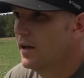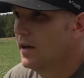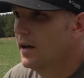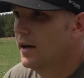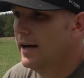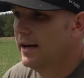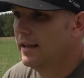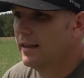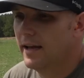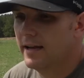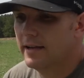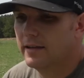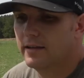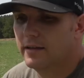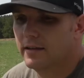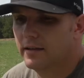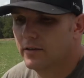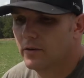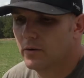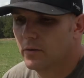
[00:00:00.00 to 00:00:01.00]
I
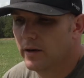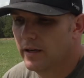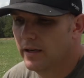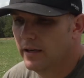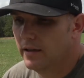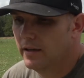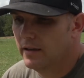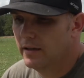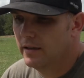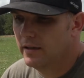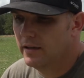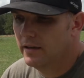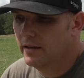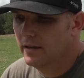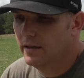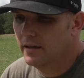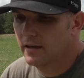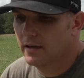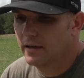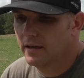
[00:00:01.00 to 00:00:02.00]
like the way
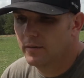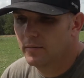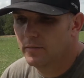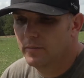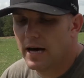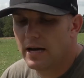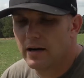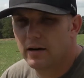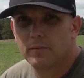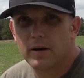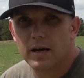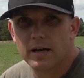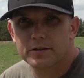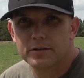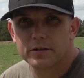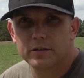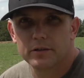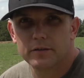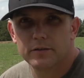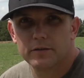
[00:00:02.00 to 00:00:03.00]
the
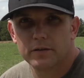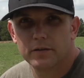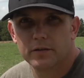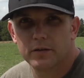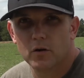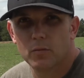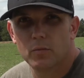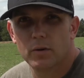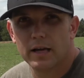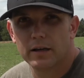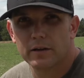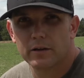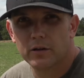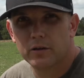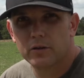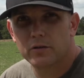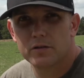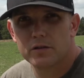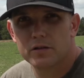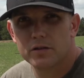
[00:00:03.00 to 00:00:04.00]
Patternmaster Code Black
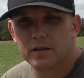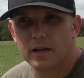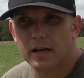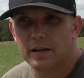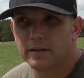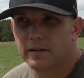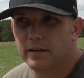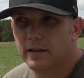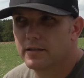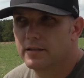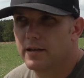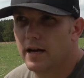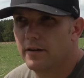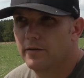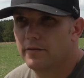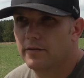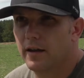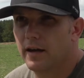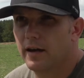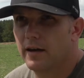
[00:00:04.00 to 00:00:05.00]
Goose and the Kicks High
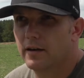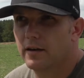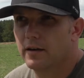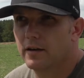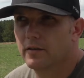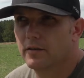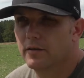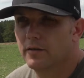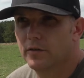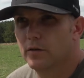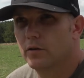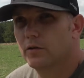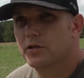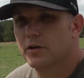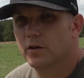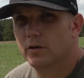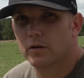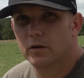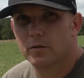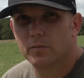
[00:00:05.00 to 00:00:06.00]
Flyer full
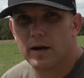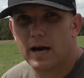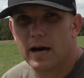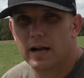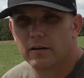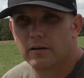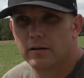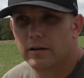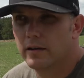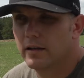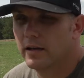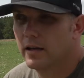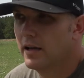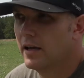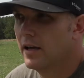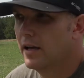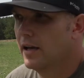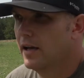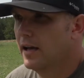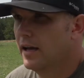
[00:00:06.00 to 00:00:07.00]
choke are patterning,
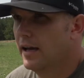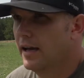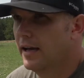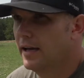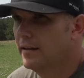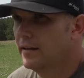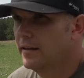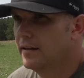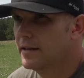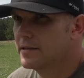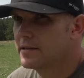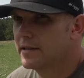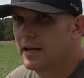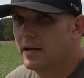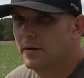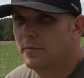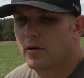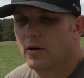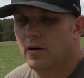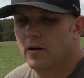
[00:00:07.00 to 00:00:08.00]
and that's kind
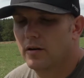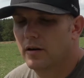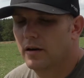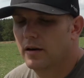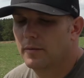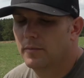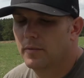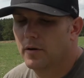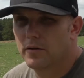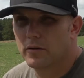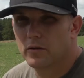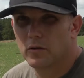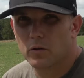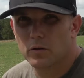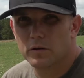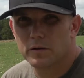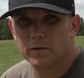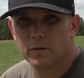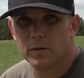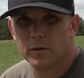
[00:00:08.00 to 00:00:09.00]
of part of the
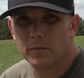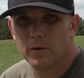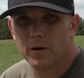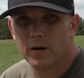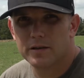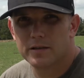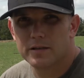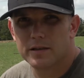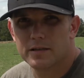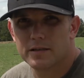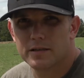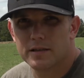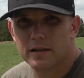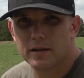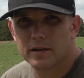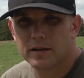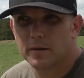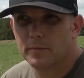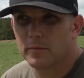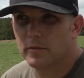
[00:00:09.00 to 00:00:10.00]
course for what Boss had said
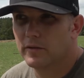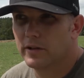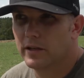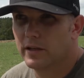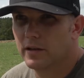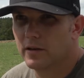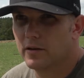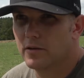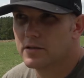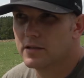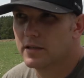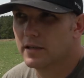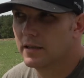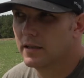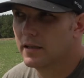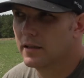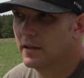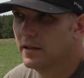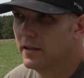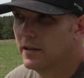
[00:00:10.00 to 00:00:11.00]
in a couple videos, that
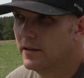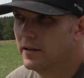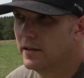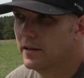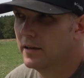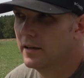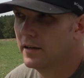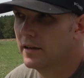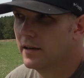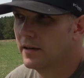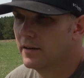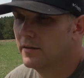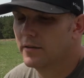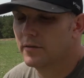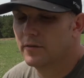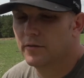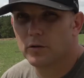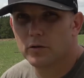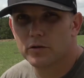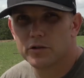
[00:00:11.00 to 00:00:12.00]
the
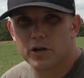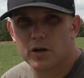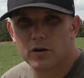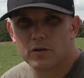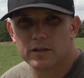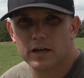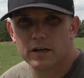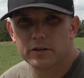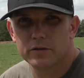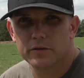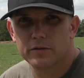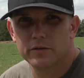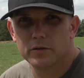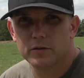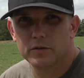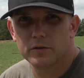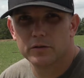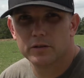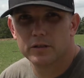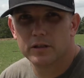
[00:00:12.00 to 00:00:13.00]
full chokes, extra
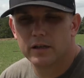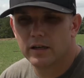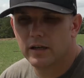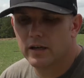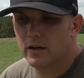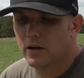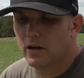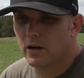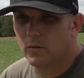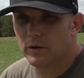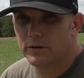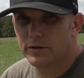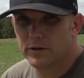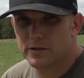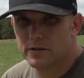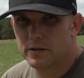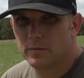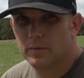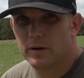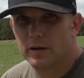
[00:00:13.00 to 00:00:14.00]
fulls, are what
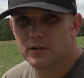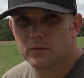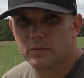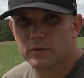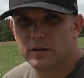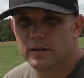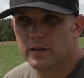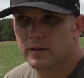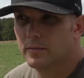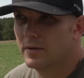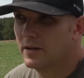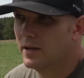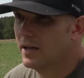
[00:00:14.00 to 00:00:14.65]
does the best with them.